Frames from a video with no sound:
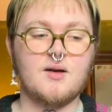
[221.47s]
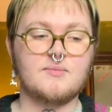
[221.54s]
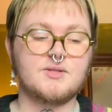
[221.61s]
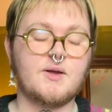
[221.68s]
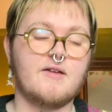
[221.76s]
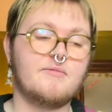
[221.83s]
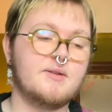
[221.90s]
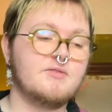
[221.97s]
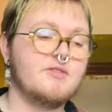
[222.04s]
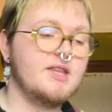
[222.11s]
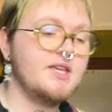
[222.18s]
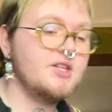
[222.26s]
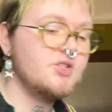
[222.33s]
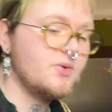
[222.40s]
So I've been
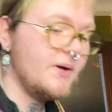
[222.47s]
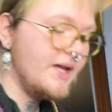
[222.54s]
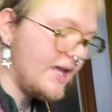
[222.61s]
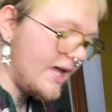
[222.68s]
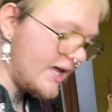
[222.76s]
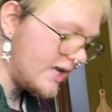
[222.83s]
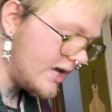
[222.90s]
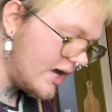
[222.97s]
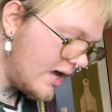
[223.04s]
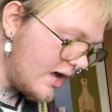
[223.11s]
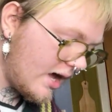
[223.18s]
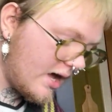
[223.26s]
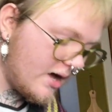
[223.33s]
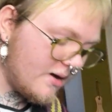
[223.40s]
really enjoying it.
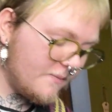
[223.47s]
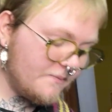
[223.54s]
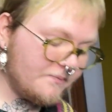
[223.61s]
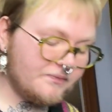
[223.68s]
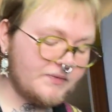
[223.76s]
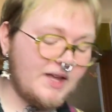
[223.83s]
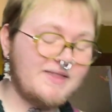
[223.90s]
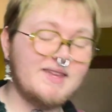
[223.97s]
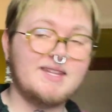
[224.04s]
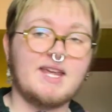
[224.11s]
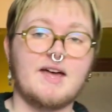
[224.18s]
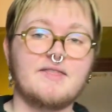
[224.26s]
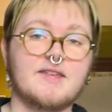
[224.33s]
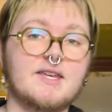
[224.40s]
And then
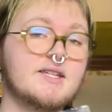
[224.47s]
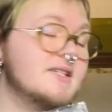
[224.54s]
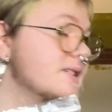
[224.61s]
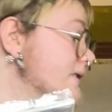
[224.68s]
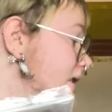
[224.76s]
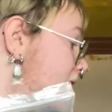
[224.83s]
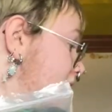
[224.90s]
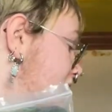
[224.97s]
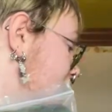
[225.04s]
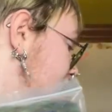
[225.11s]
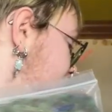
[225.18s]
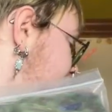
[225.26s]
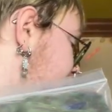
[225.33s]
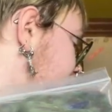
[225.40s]
yeah, this
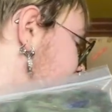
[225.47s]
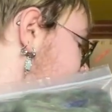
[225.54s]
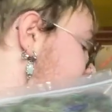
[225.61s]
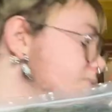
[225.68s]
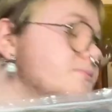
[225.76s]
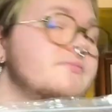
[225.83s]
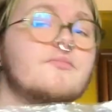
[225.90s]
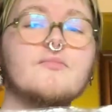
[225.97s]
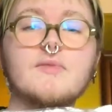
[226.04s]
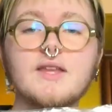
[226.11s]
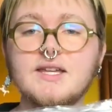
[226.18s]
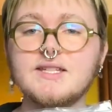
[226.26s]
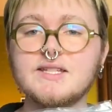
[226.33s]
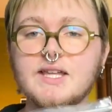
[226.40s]

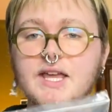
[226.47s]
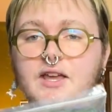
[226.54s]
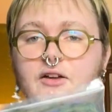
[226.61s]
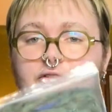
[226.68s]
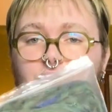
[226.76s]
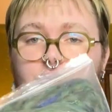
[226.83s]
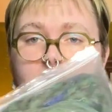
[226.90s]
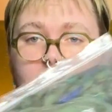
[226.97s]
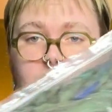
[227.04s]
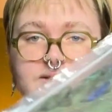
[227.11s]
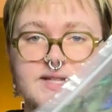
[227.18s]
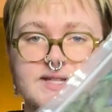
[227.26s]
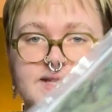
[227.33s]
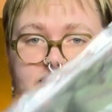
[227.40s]
is like 4
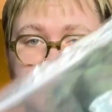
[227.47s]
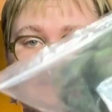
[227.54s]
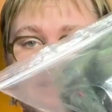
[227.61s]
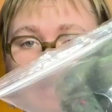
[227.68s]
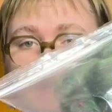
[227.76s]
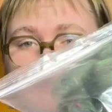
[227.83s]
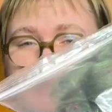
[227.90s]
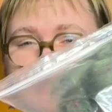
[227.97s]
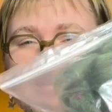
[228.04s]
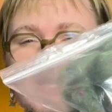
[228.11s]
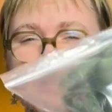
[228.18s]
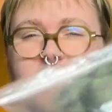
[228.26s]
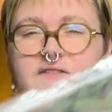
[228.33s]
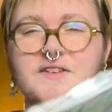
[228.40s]
ounces, and I feel like it was
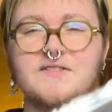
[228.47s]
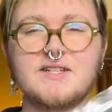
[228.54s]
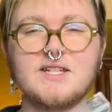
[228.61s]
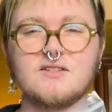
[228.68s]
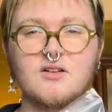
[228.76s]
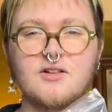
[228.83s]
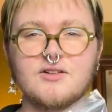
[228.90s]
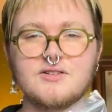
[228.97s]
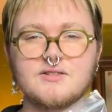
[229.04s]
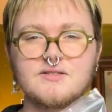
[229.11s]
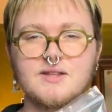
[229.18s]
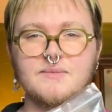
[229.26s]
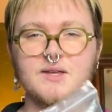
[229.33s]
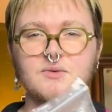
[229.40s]
like $15 or
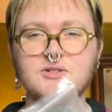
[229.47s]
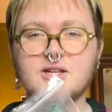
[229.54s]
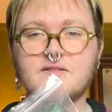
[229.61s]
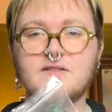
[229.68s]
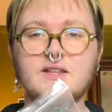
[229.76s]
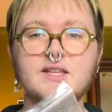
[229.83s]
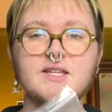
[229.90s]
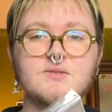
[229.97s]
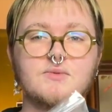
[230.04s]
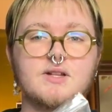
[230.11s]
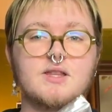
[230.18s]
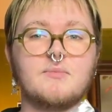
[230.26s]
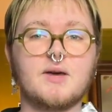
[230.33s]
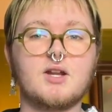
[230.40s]
something, which I feel like is one
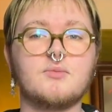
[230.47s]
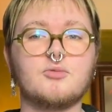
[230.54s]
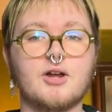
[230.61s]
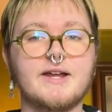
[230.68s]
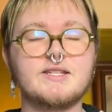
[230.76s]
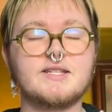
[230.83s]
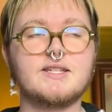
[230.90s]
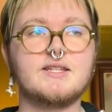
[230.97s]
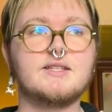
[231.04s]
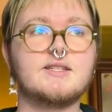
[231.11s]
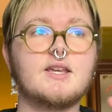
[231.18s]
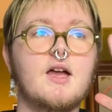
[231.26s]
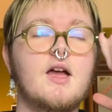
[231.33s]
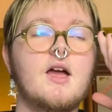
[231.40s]
of the better
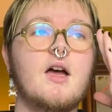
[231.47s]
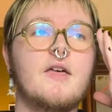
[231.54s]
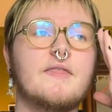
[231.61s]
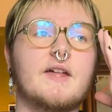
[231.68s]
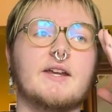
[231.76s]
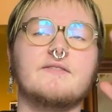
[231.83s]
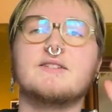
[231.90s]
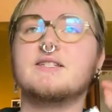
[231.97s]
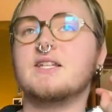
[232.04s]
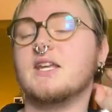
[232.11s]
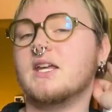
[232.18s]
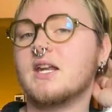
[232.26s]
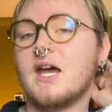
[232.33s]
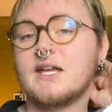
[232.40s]
prices that I've
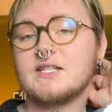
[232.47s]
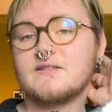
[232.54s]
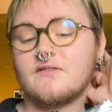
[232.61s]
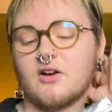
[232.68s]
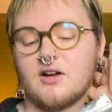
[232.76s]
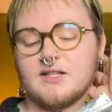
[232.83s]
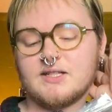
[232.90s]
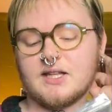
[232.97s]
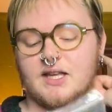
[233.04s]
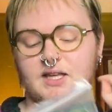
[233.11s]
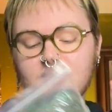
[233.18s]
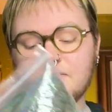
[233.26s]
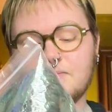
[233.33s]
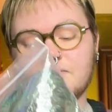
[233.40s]
seen as far as
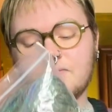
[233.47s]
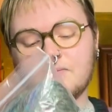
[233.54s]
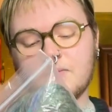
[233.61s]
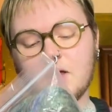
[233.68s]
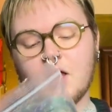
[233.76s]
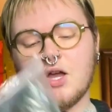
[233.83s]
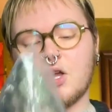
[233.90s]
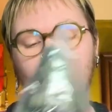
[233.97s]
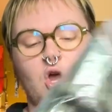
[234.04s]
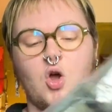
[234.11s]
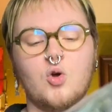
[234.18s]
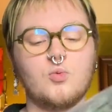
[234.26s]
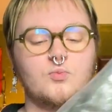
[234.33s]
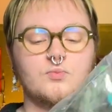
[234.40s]
like
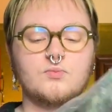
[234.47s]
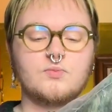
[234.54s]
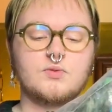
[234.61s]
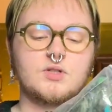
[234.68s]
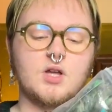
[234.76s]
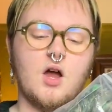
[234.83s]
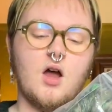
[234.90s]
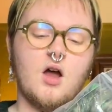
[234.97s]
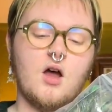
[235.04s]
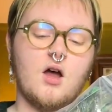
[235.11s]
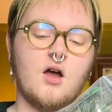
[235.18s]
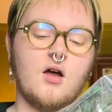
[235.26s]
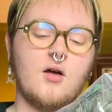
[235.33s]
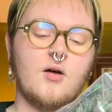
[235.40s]
comb
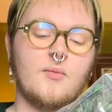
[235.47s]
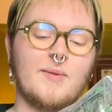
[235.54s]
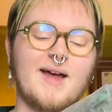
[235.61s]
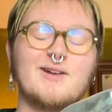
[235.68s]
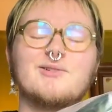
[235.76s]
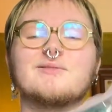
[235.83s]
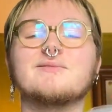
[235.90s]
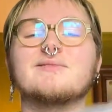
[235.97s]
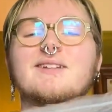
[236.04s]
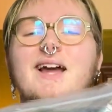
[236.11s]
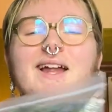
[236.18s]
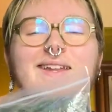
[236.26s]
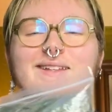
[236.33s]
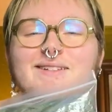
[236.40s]
top.
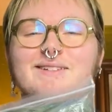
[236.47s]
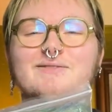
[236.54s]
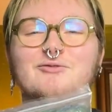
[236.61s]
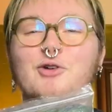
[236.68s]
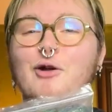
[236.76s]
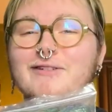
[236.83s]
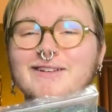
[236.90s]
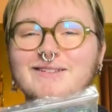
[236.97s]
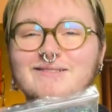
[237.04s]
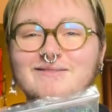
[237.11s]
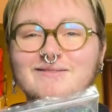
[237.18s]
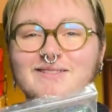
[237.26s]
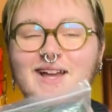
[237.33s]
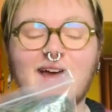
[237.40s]
I need it roving.
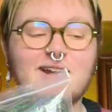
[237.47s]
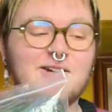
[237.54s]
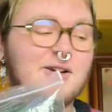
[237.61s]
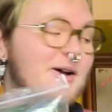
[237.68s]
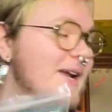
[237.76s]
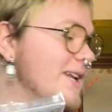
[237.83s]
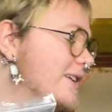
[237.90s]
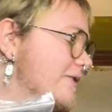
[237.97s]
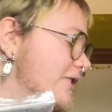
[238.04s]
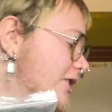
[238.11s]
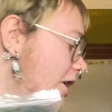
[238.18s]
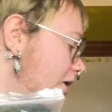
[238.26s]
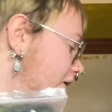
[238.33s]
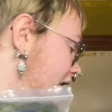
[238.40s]
I don't know. I need to
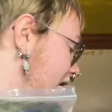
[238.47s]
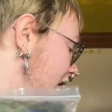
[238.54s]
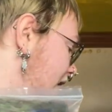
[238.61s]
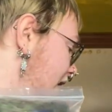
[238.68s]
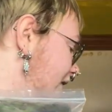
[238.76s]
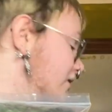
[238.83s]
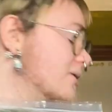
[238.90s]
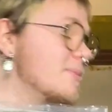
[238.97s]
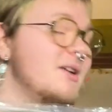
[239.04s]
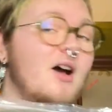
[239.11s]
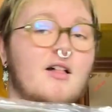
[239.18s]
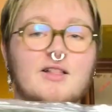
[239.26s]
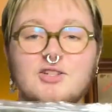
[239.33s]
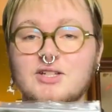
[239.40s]
figure out the
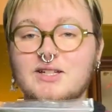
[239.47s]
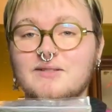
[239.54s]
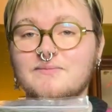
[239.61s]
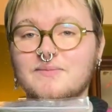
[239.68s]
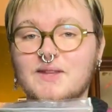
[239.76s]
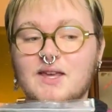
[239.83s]
terminology.